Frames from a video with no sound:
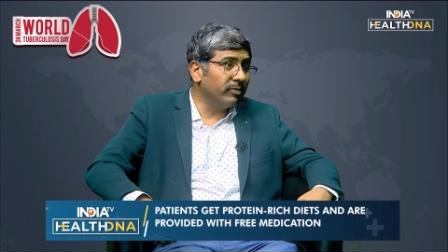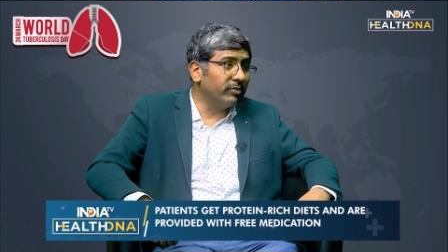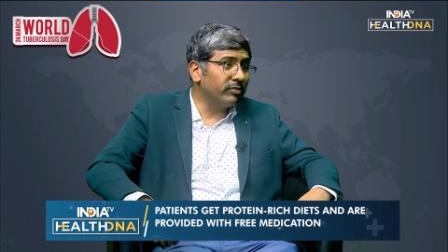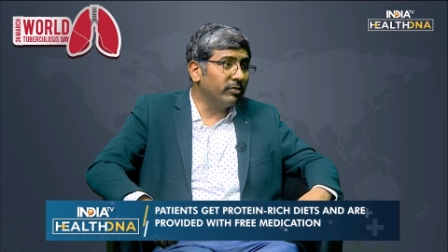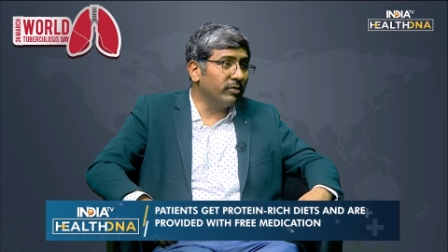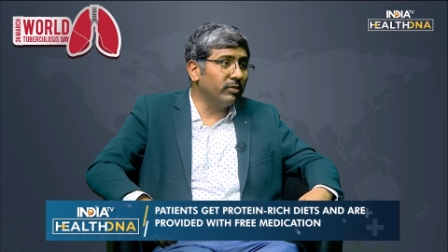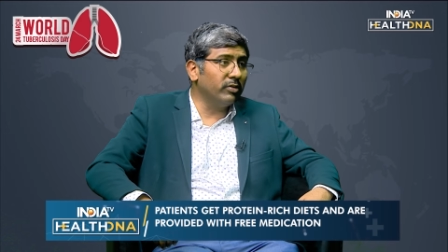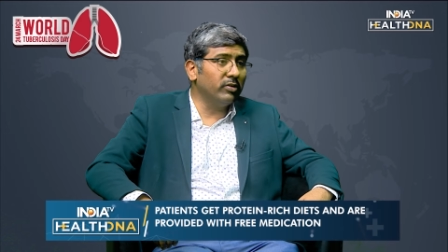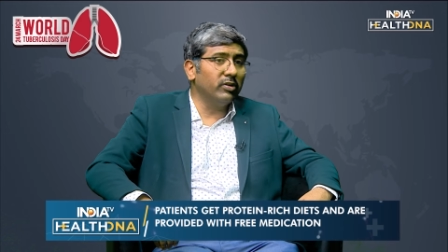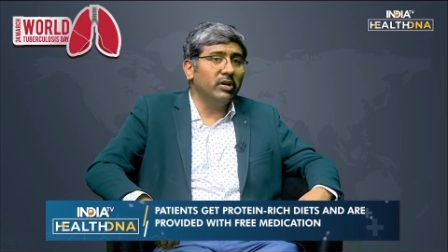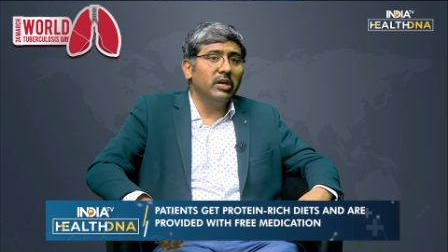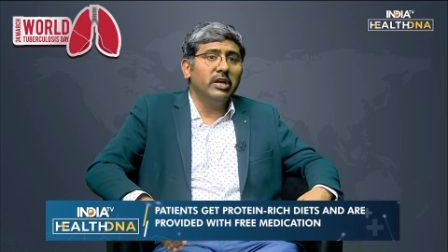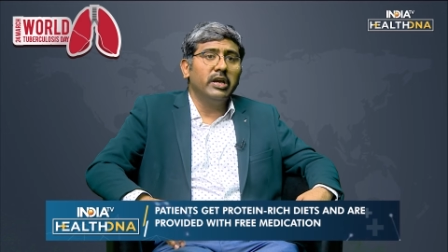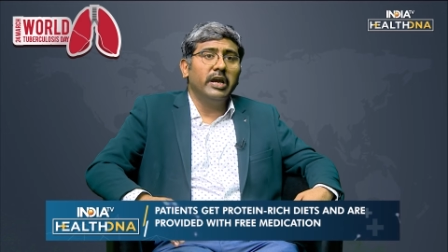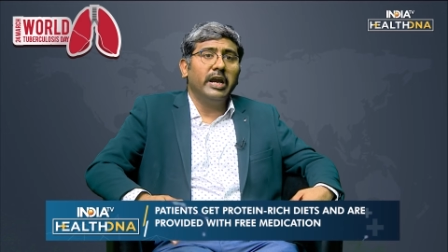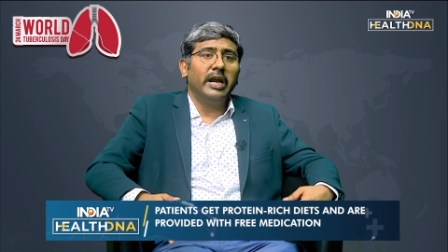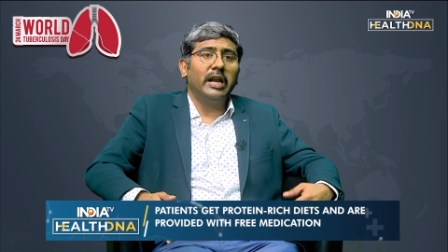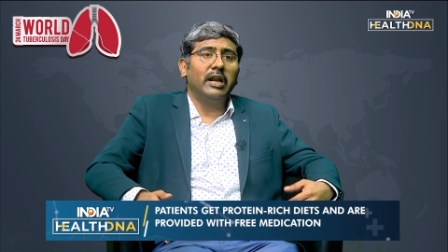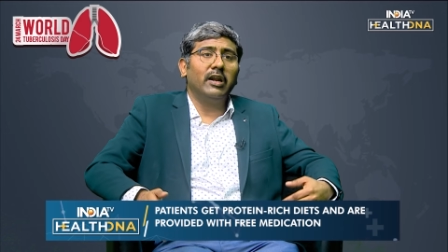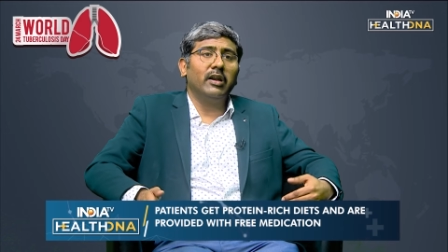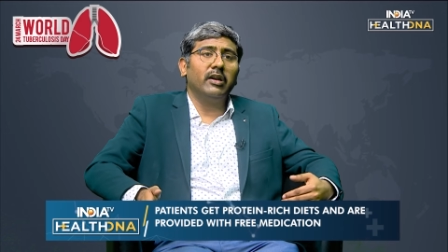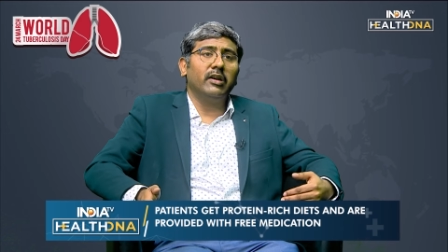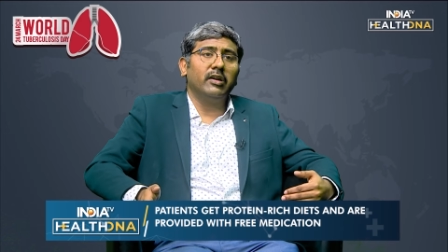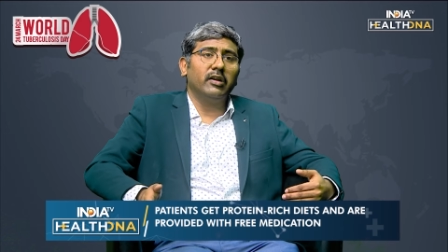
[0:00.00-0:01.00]
So
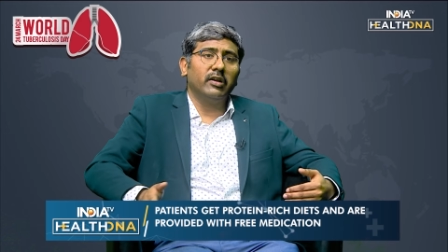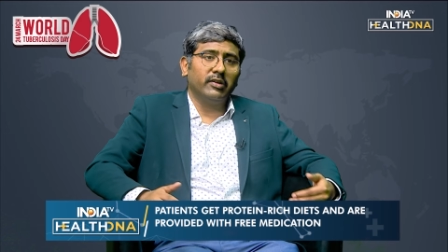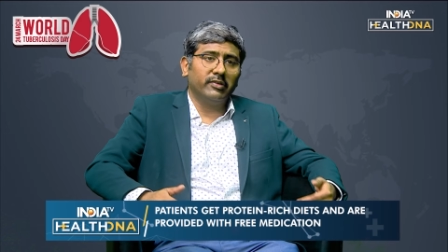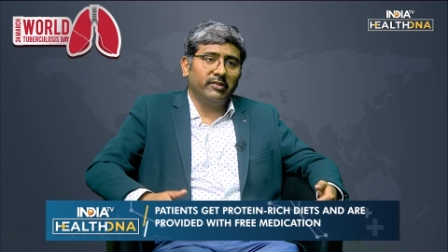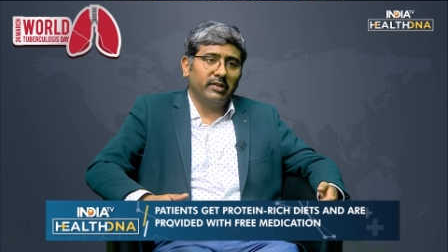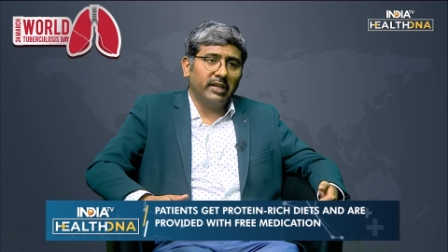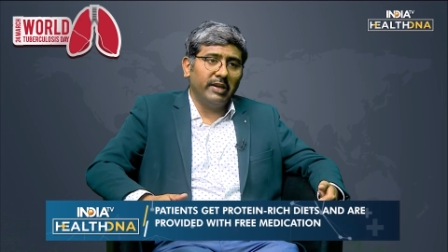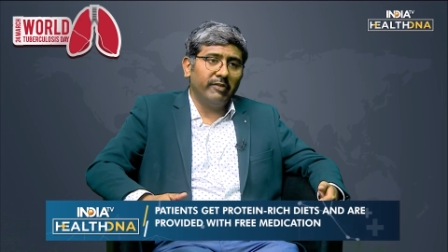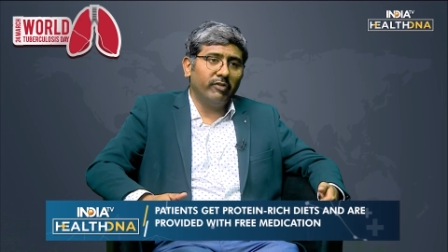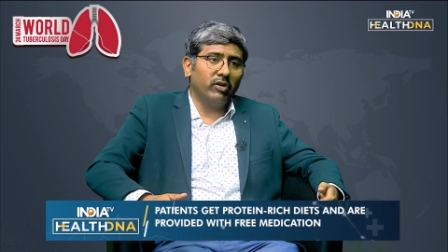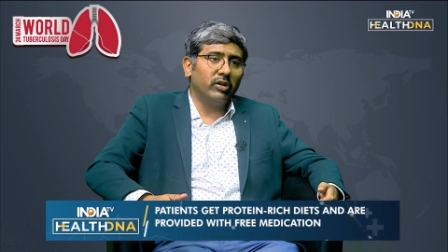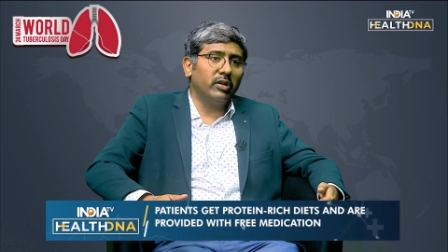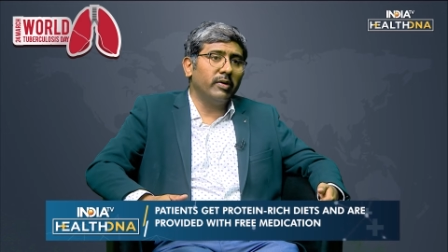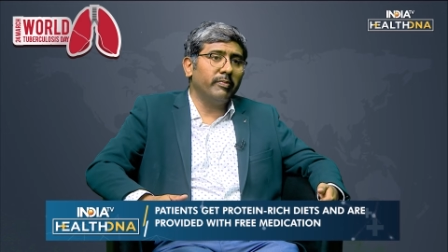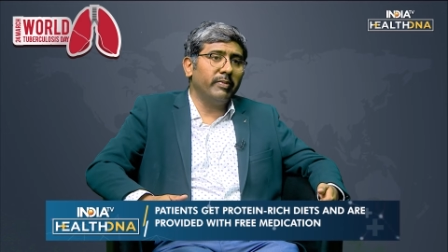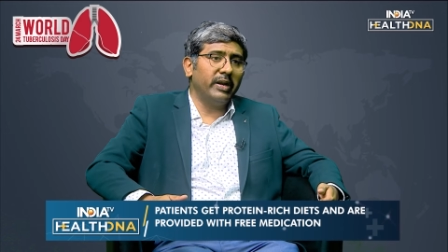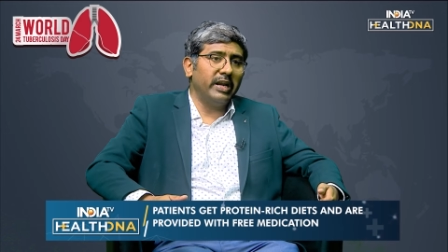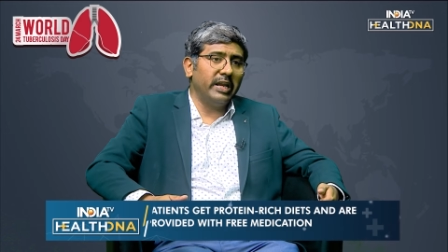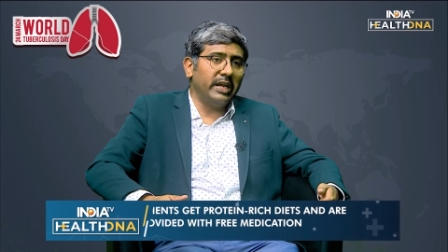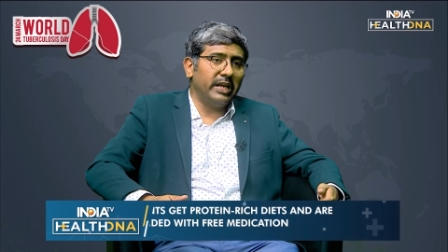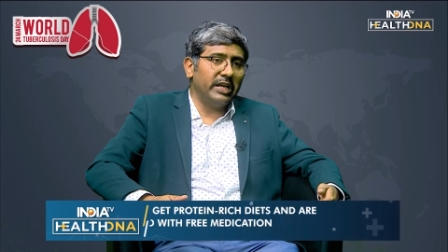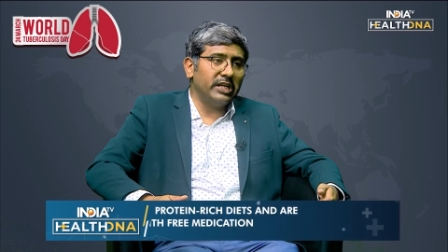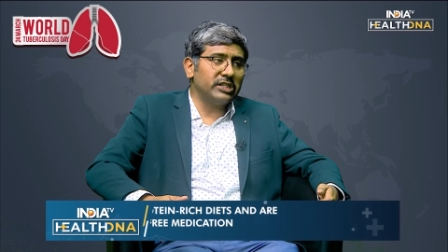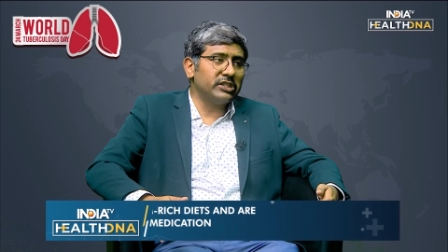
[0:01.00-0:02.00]
it will save on the
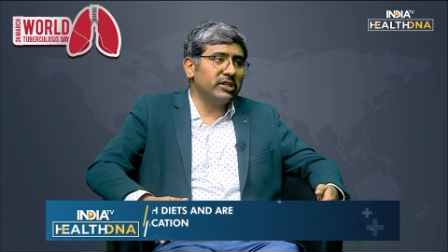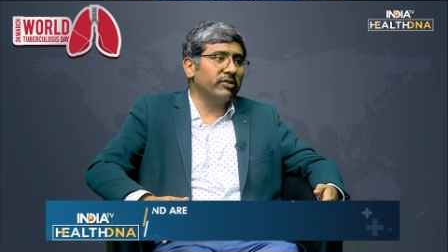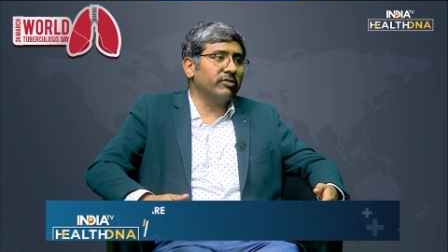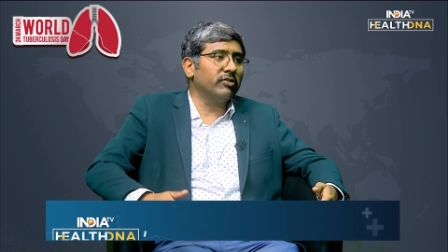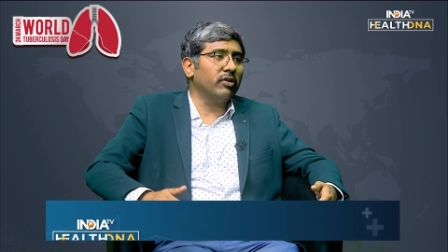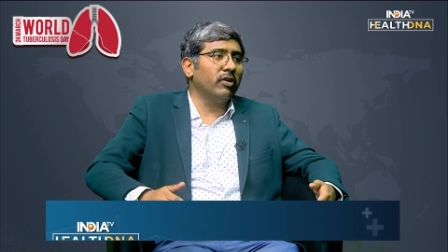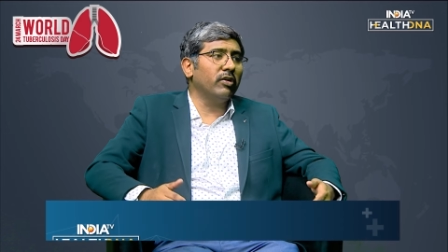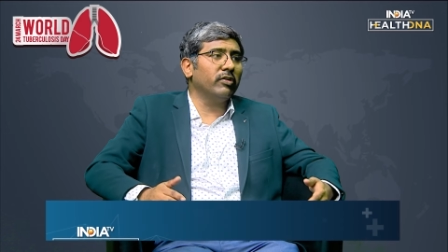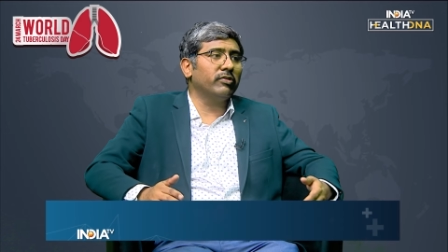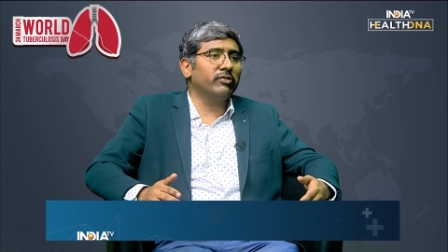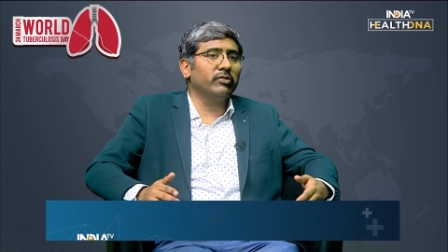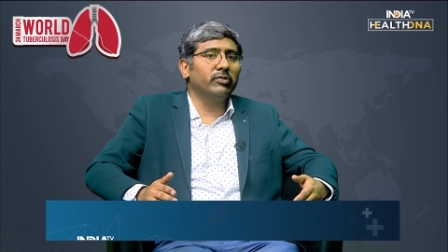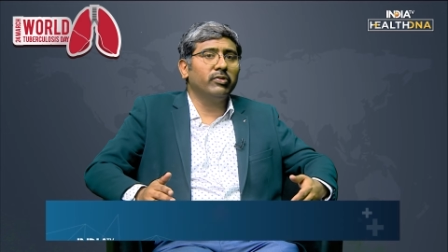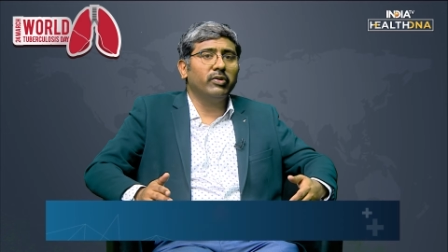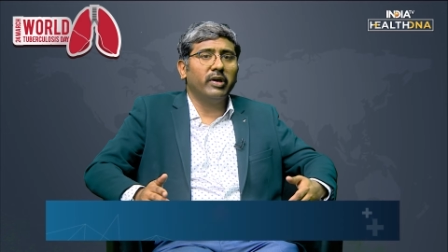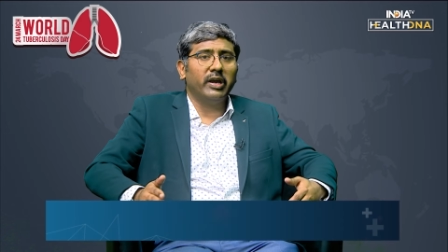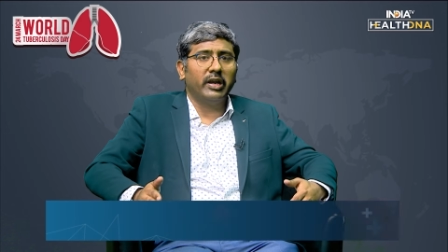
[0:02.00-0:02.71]
medications also,